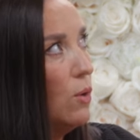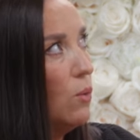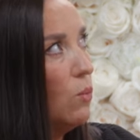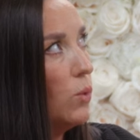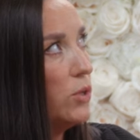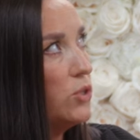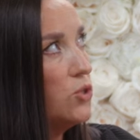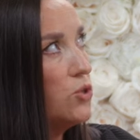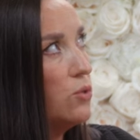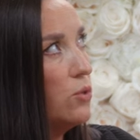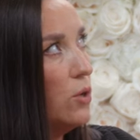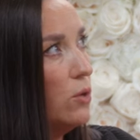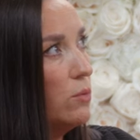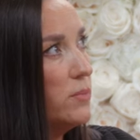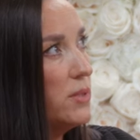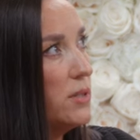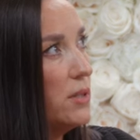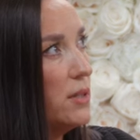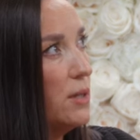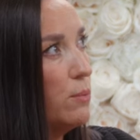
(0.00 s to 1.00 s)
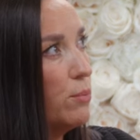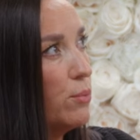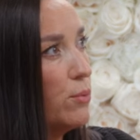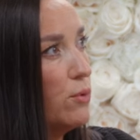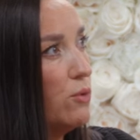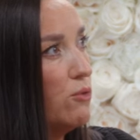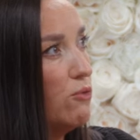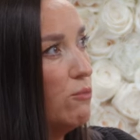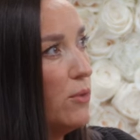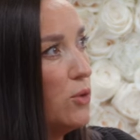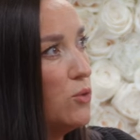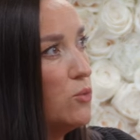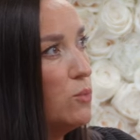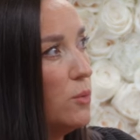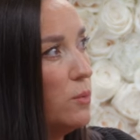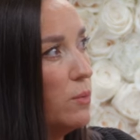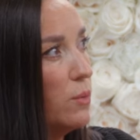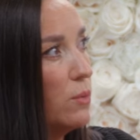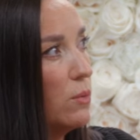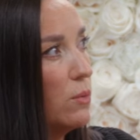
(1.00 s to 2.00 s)
once your home study approved, most
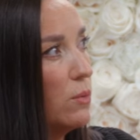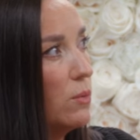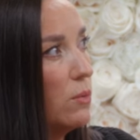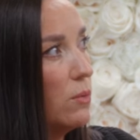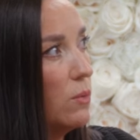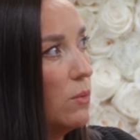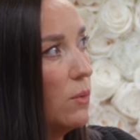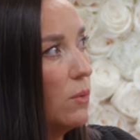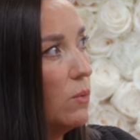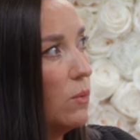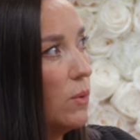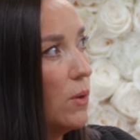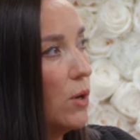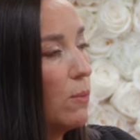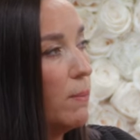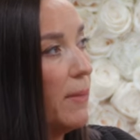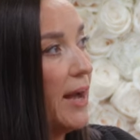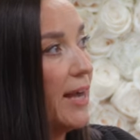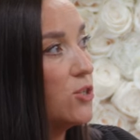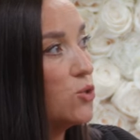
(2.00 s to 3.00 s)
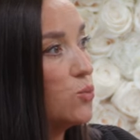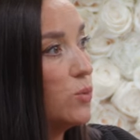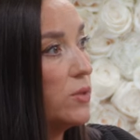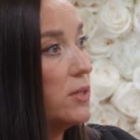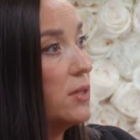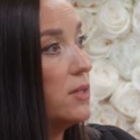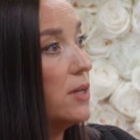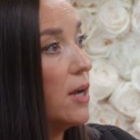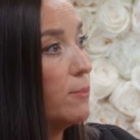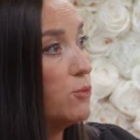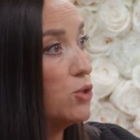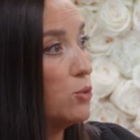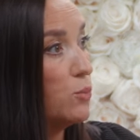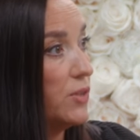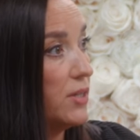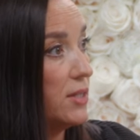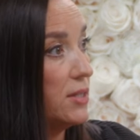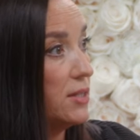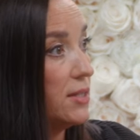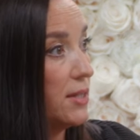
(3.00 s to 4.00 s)
people are matched with an adoption
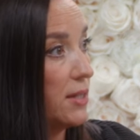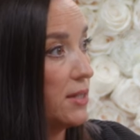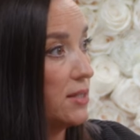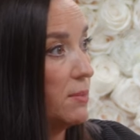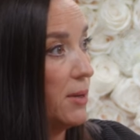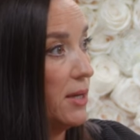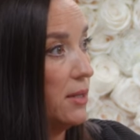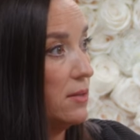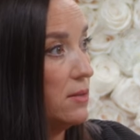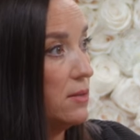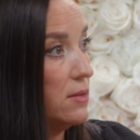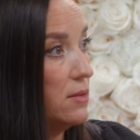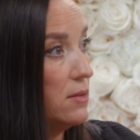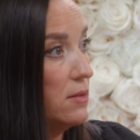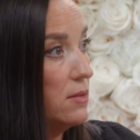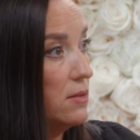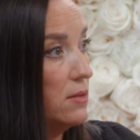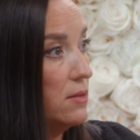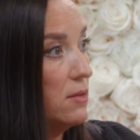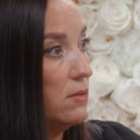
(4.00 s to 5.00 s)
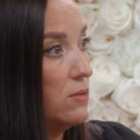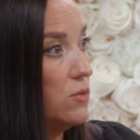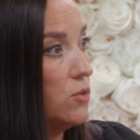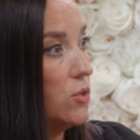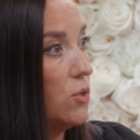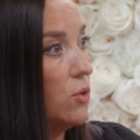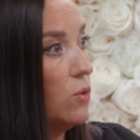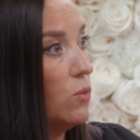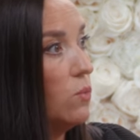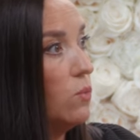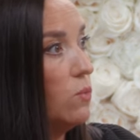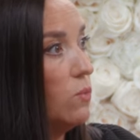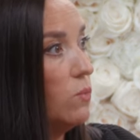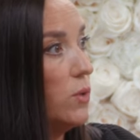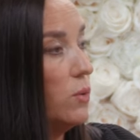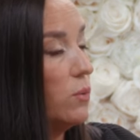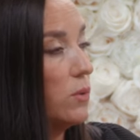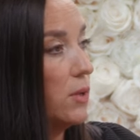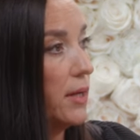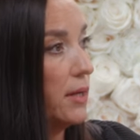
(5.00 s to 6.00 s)
within six months. Okay. So
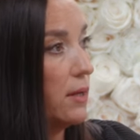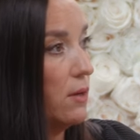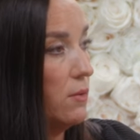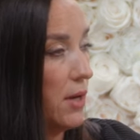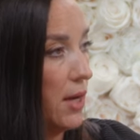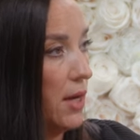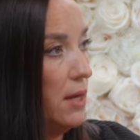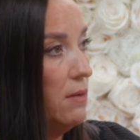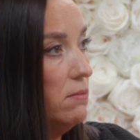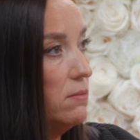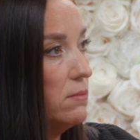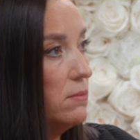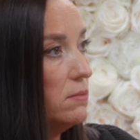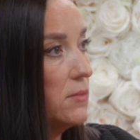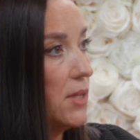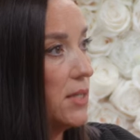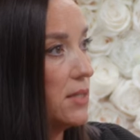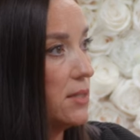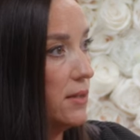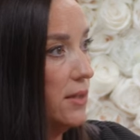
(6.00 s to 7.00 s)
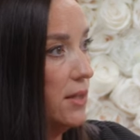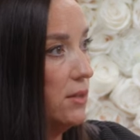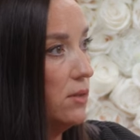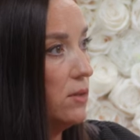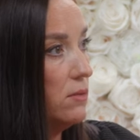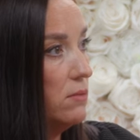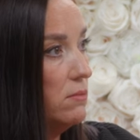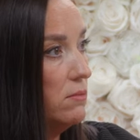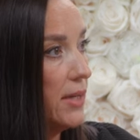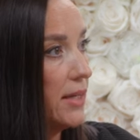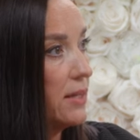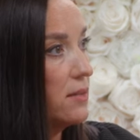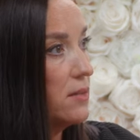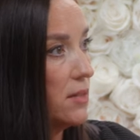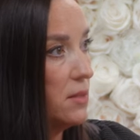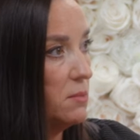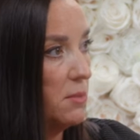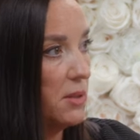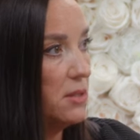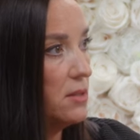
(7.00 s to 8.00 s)
we were like, okay, that's not that long. Like mm-hmm.
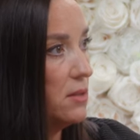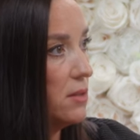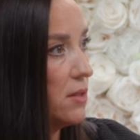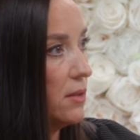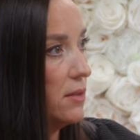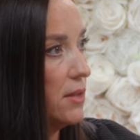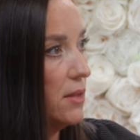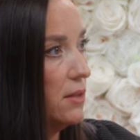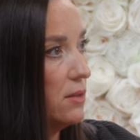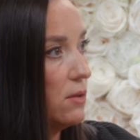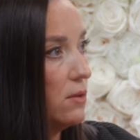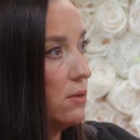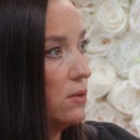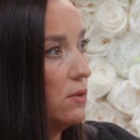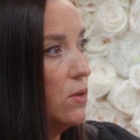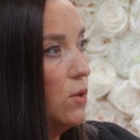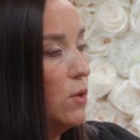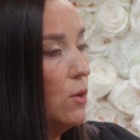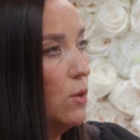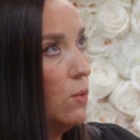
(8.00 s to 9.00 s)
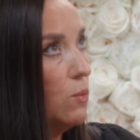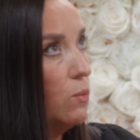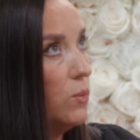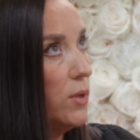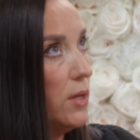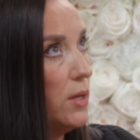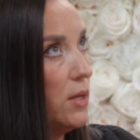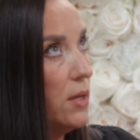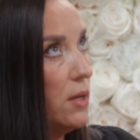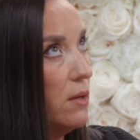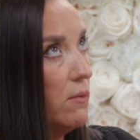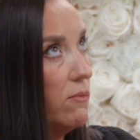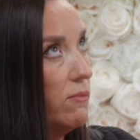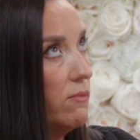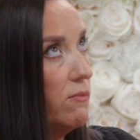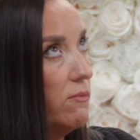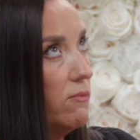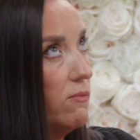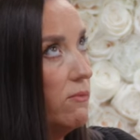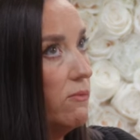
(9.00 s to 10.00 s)
six months is not that long. We
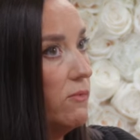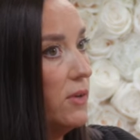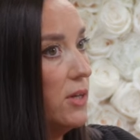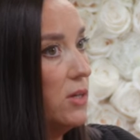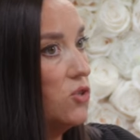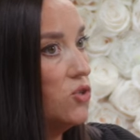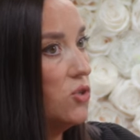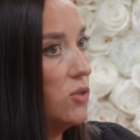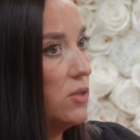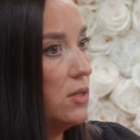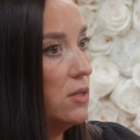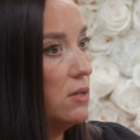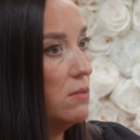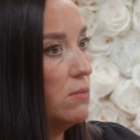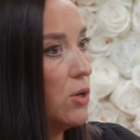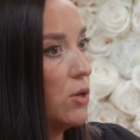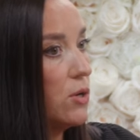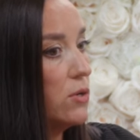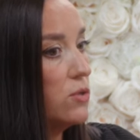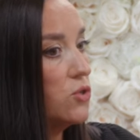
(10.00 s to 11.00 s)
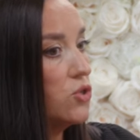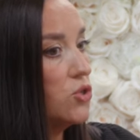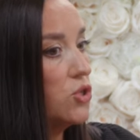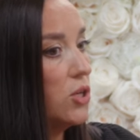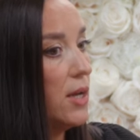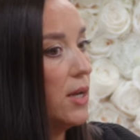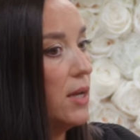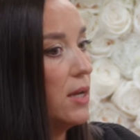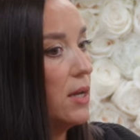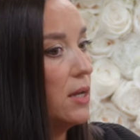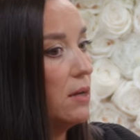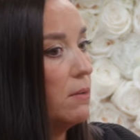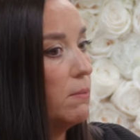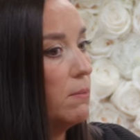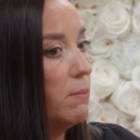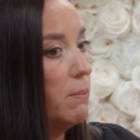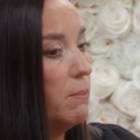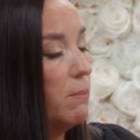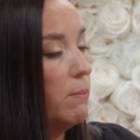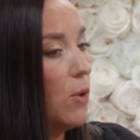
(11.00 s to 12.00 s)
finished at the end of March,
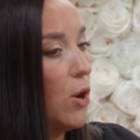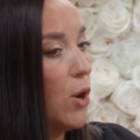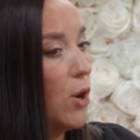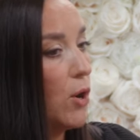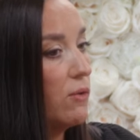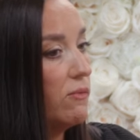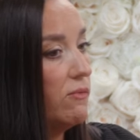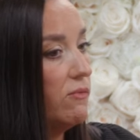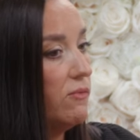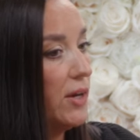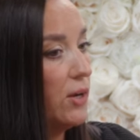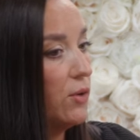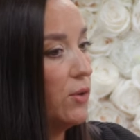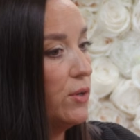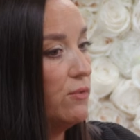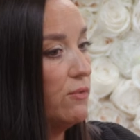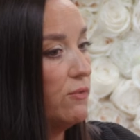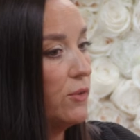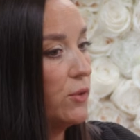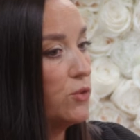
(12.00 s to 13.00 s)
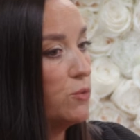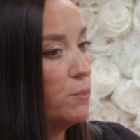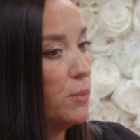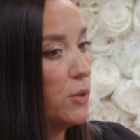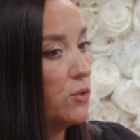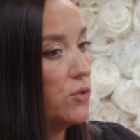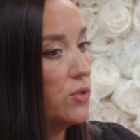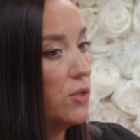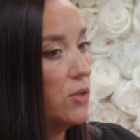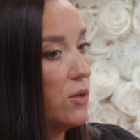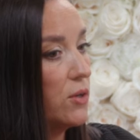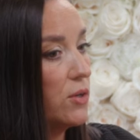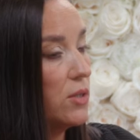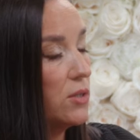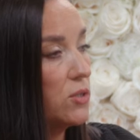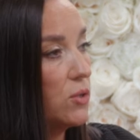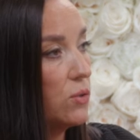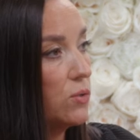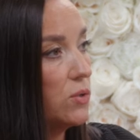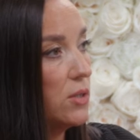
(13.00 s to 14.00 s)
and our very first person, our
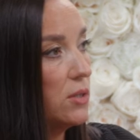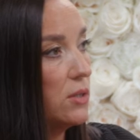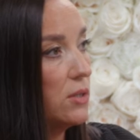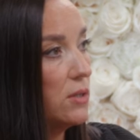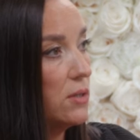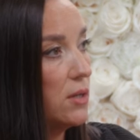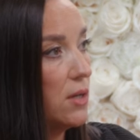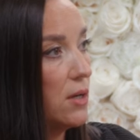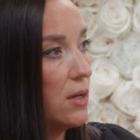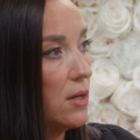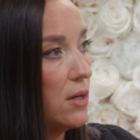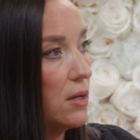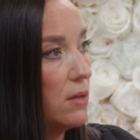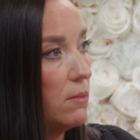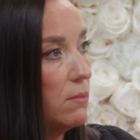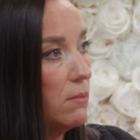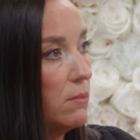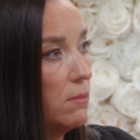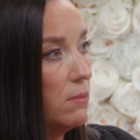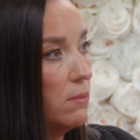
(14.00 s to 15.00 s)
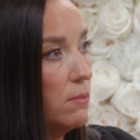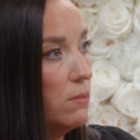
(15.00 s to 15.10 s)
consultant, um,